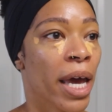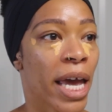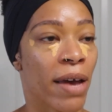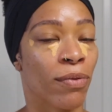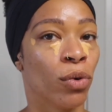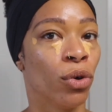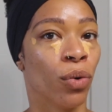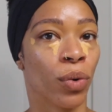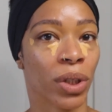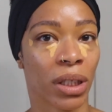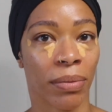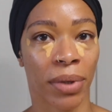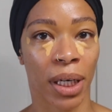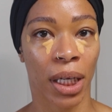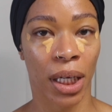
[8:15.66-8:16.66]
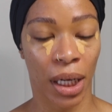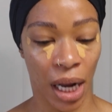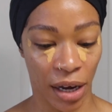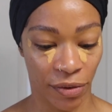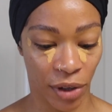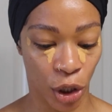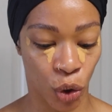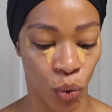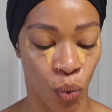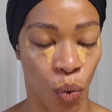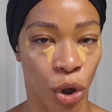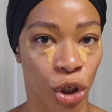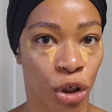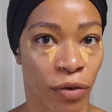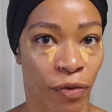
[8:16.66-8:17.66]
if you're doing something in your life, like, you
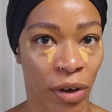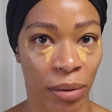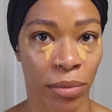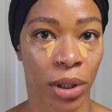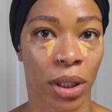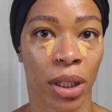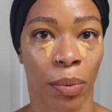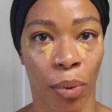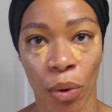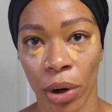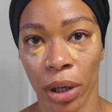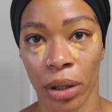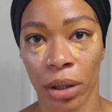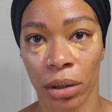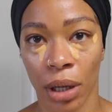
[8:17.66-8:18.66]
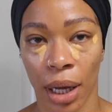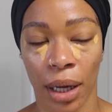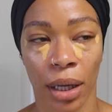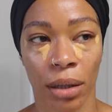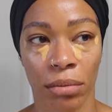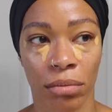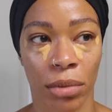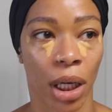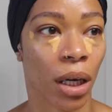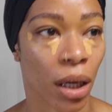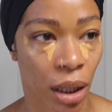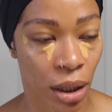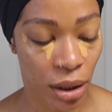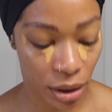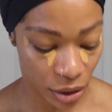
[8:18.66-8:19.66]
want your family's support, like,
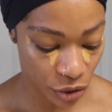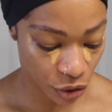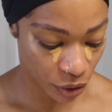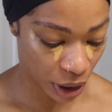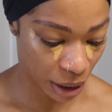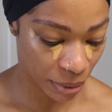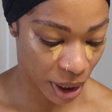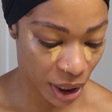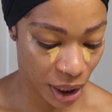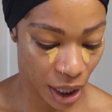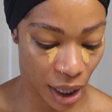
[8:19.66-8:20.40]
duh, you know what I mean?